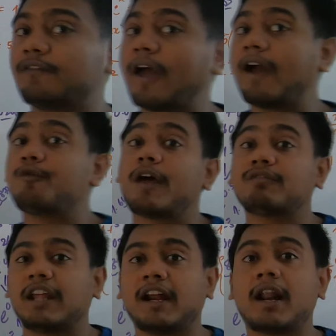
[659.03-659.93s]
If I would
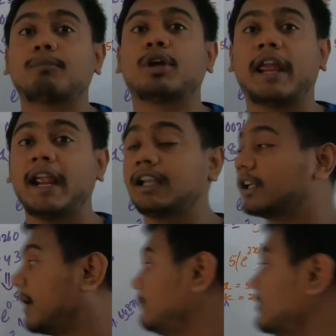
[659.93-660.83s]
have taken up to 8
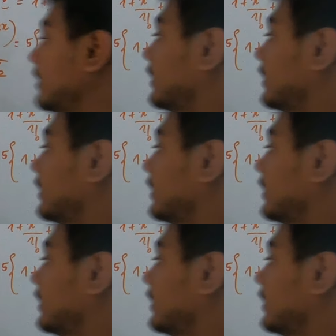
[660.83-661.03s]
terms,